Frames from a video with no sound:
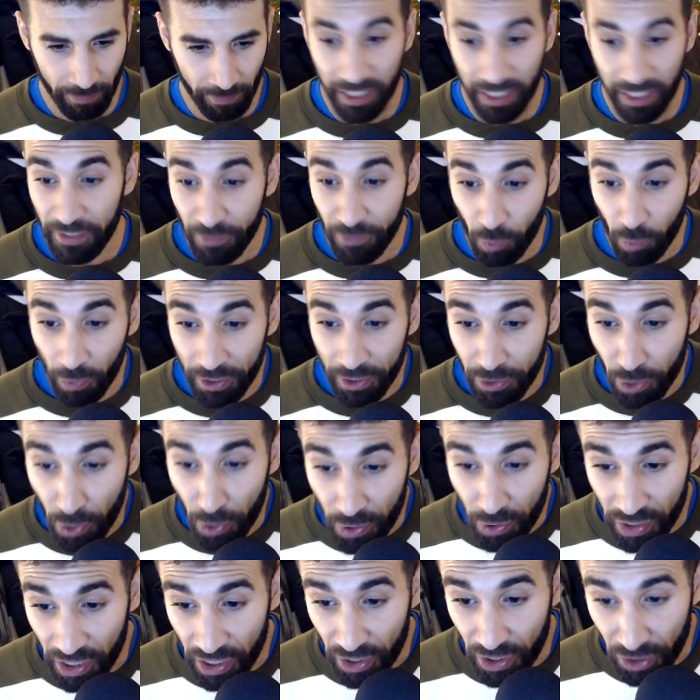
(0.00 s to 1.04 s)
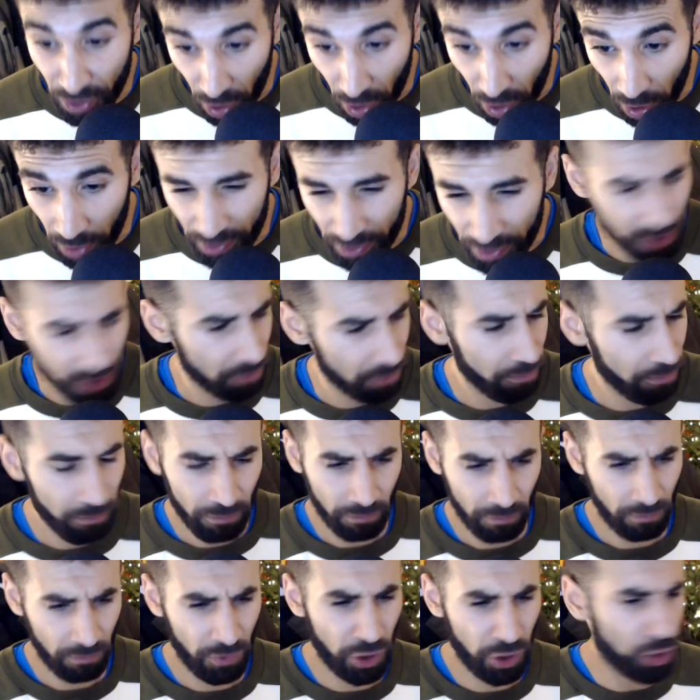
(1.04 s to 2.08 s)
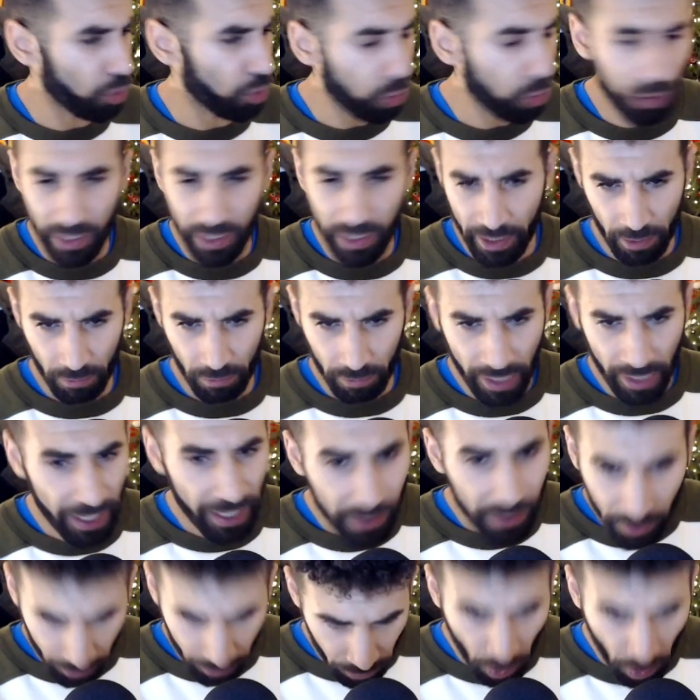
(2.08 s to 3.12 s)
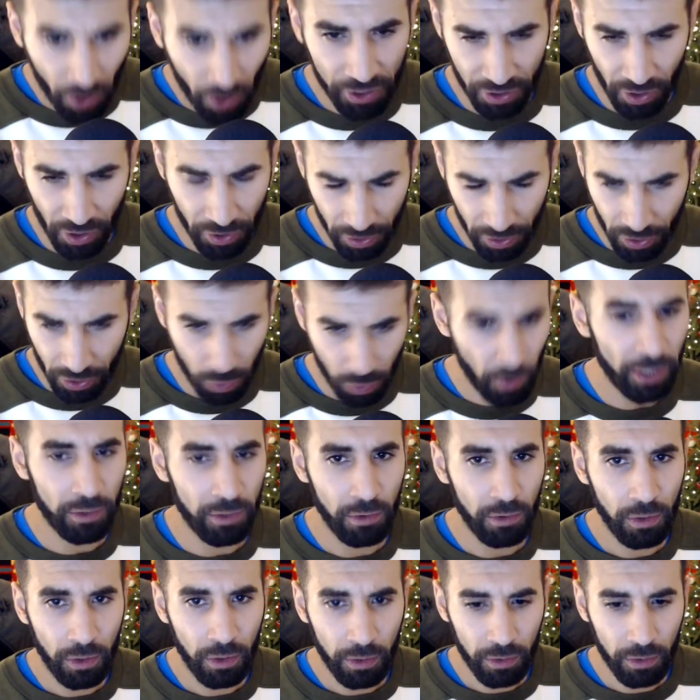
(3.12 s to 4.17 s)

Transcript: And if Guendouzi starts, surely Declan Rice does as well.